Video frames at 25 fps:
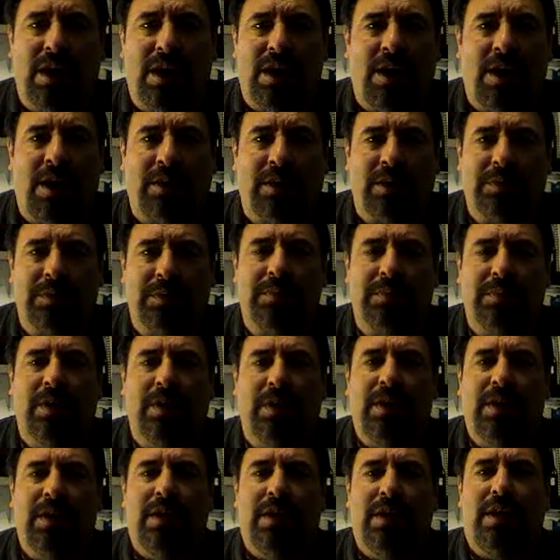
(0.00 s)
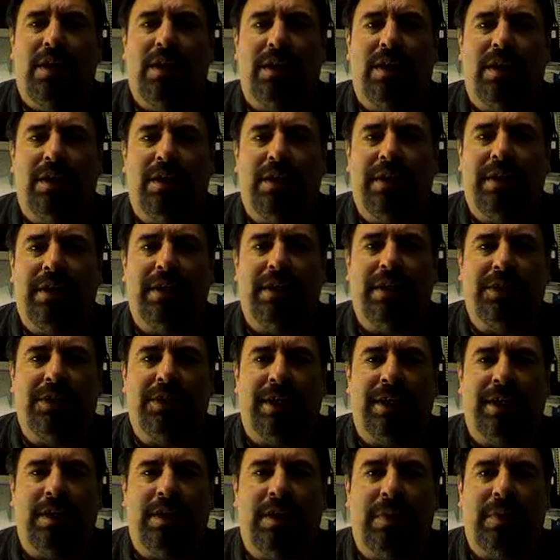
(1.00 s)
Awesome. Uh, you need to
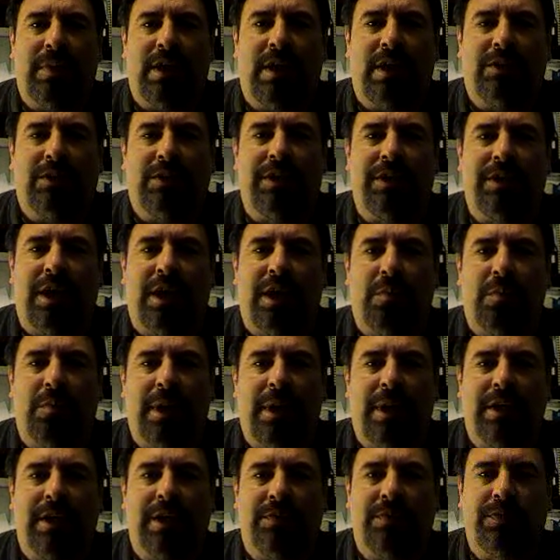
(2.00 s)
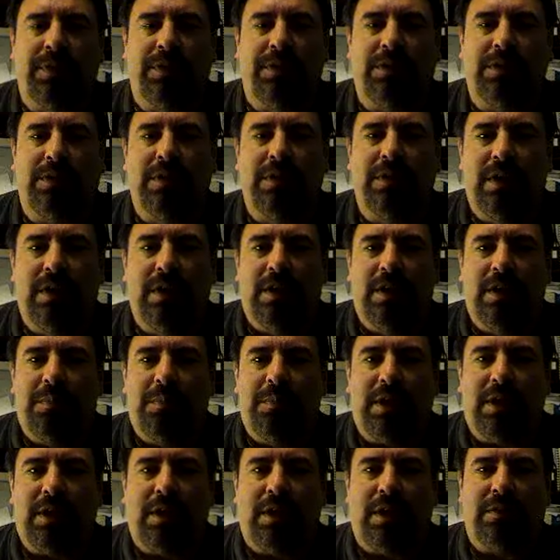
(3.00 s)
check him out. It's Darrell Mansfield.
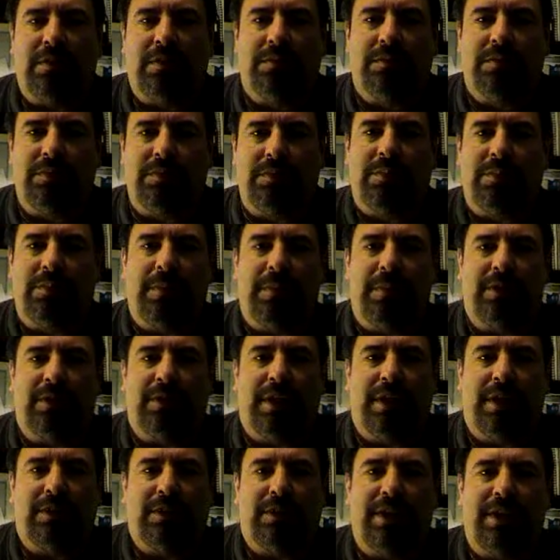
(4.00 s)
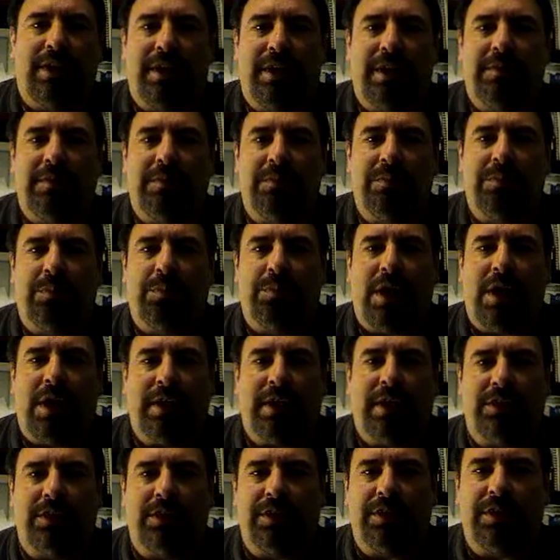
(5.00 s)
But uh, best thing I say,
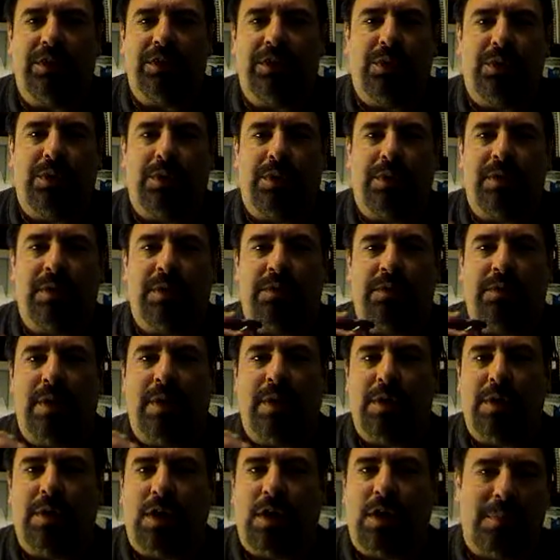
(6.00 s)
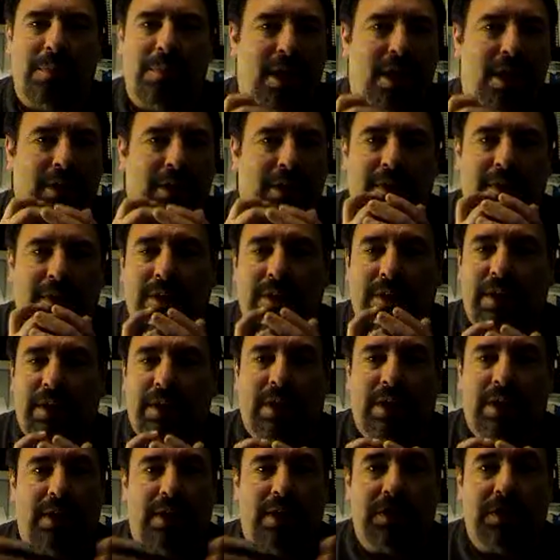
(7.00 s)
practice and enjoy. Grab your harmonica
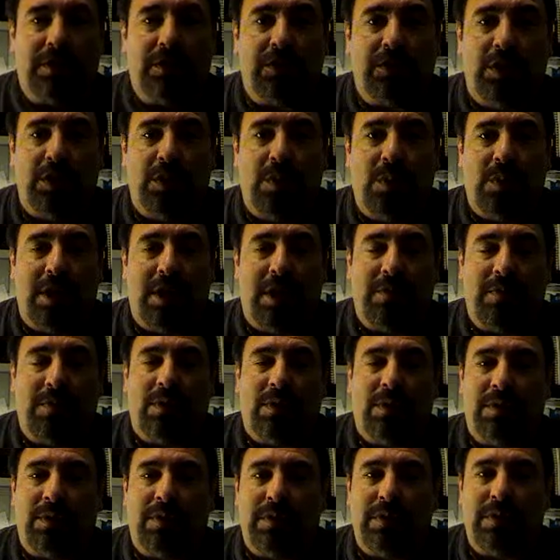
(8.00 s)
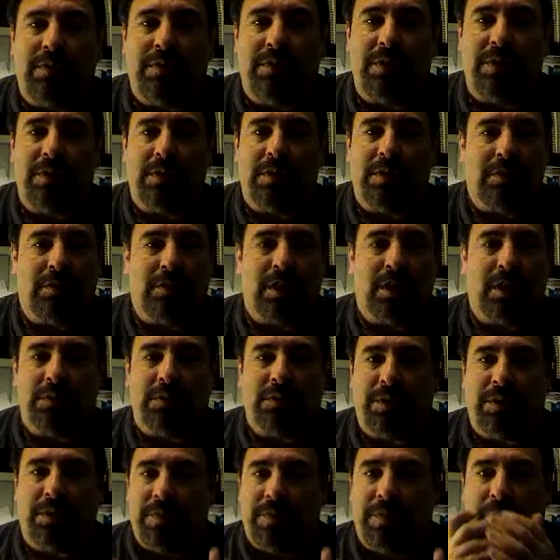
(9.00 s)
and just do whatever you feel comes
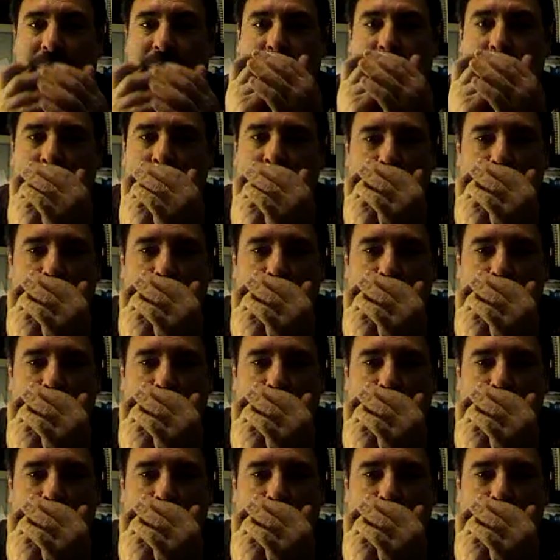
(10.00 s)
with the film.